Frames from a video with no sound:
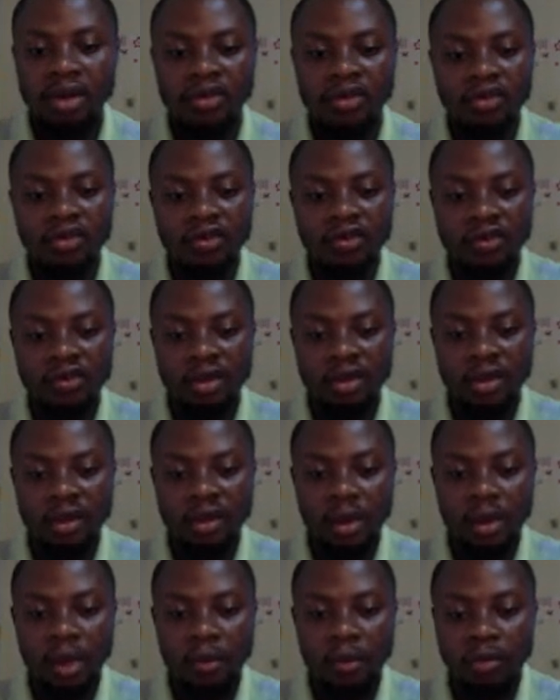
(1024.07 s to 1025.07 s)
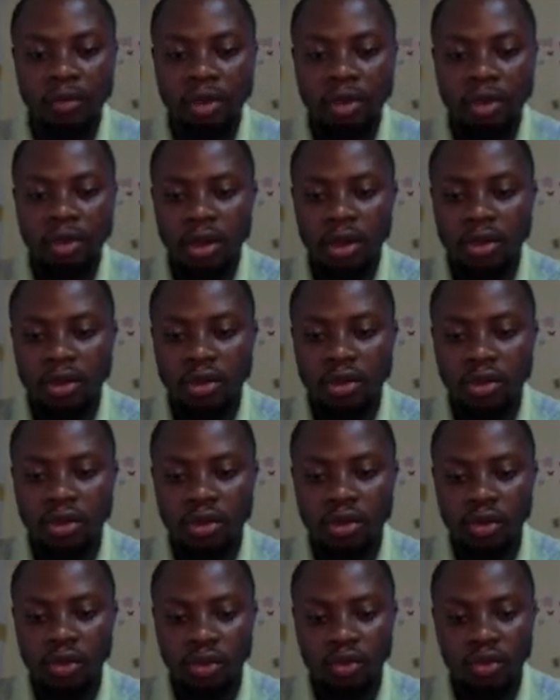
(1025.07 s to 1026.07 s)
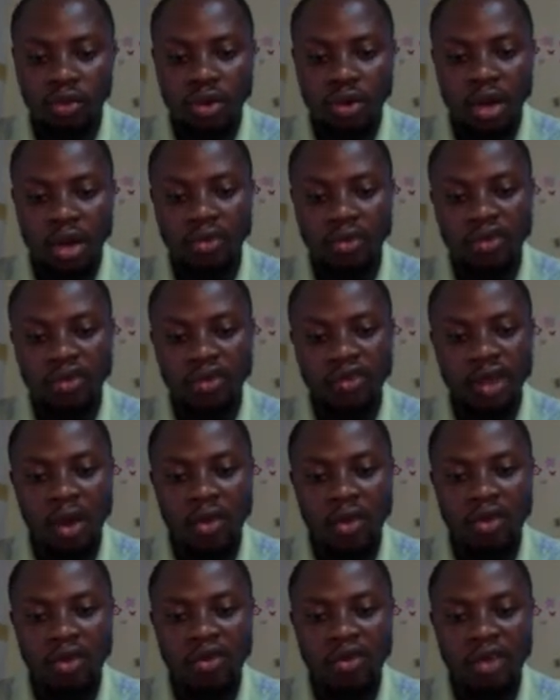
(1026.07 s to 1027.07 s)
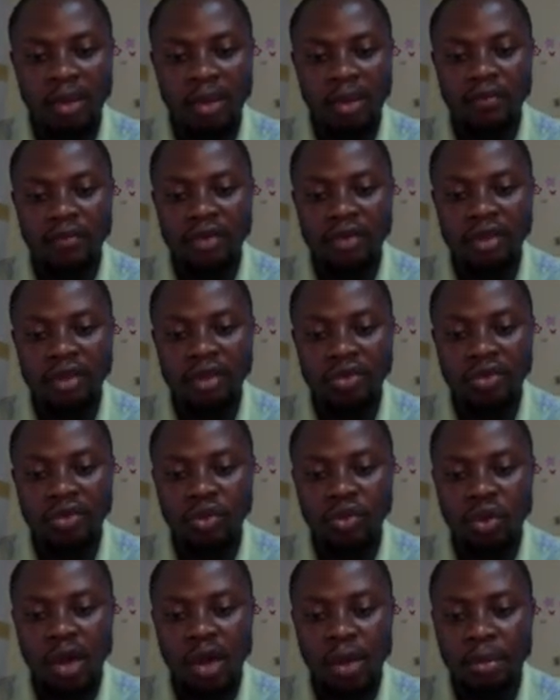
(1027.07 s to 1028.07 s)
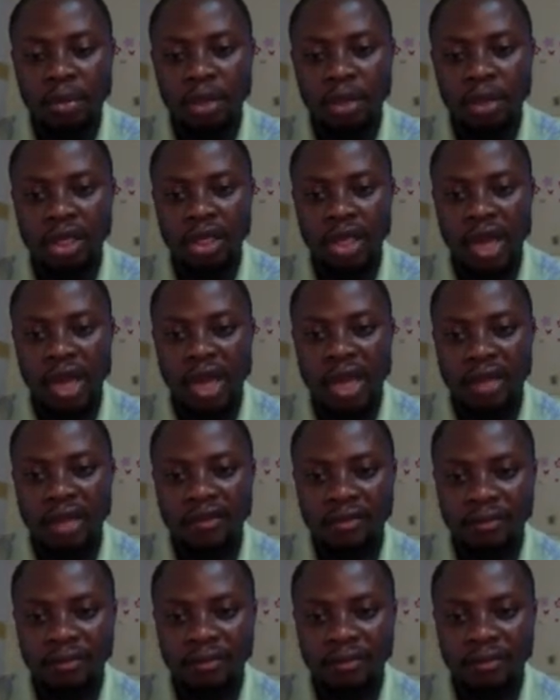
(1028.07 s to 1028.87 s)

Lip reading: just say tutorial. I'll just abbreviate it, tutorial page likes.